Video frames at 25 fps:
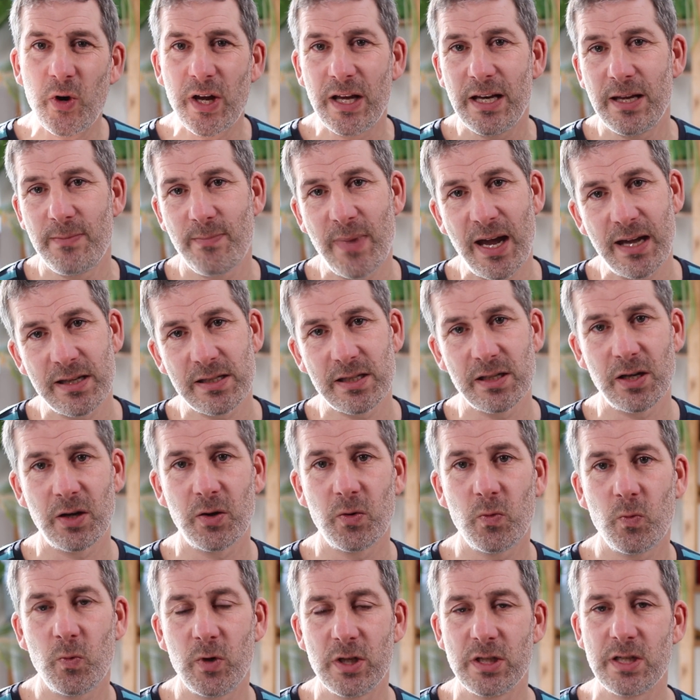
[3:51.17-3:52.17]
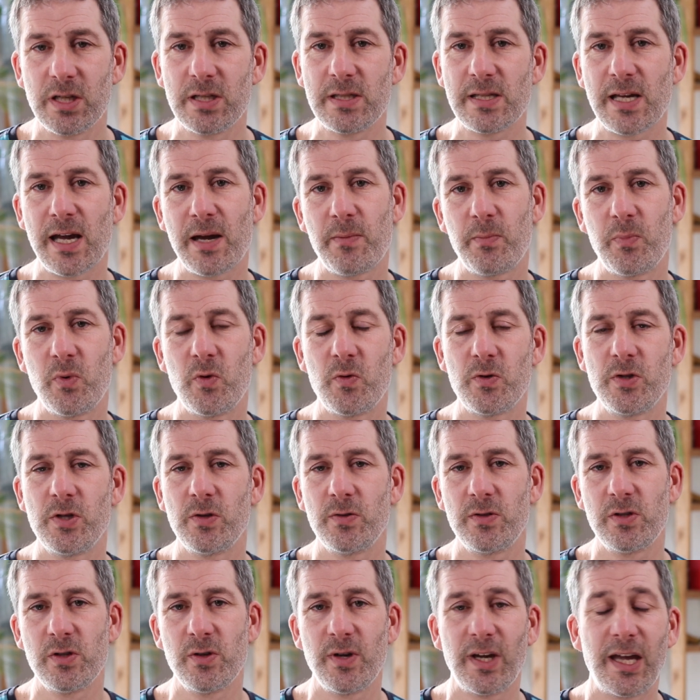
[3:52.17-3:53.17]
really matter which exam board
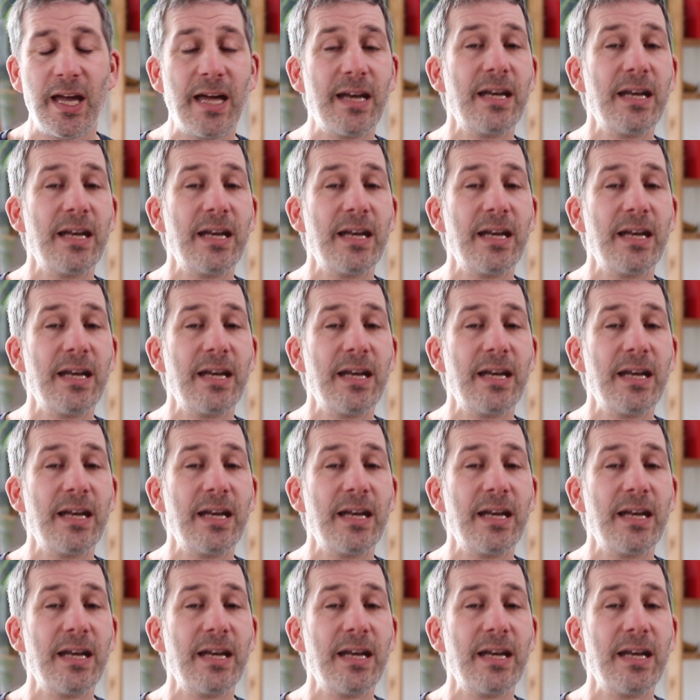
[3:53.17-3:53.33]
you're doing.